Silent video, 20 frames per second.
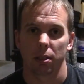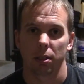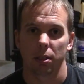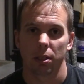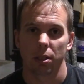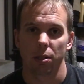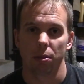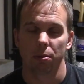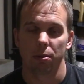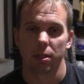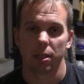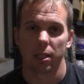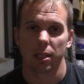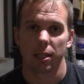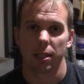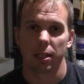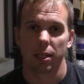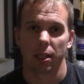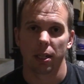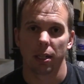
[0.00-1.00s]
use
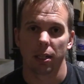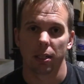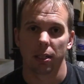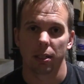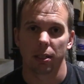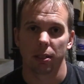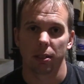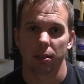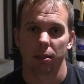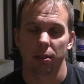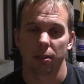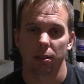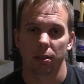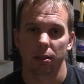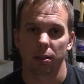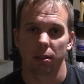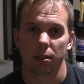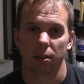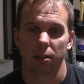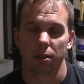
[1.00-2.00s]
the
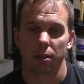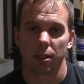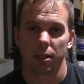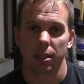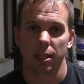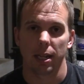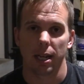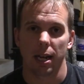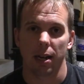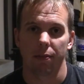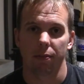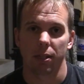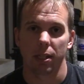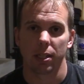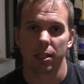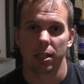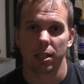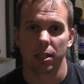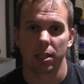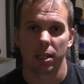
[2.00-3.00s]
TI
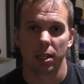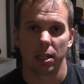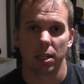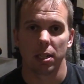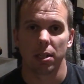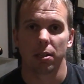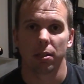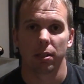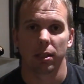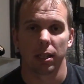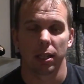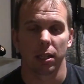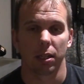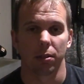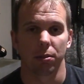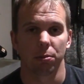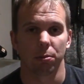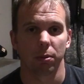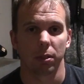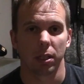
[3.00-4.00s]
VCT that
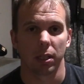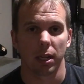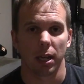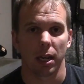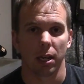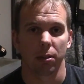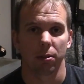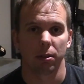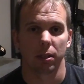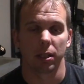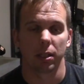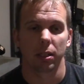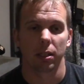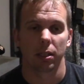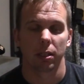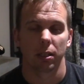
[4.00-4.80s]
comes with the Coyote.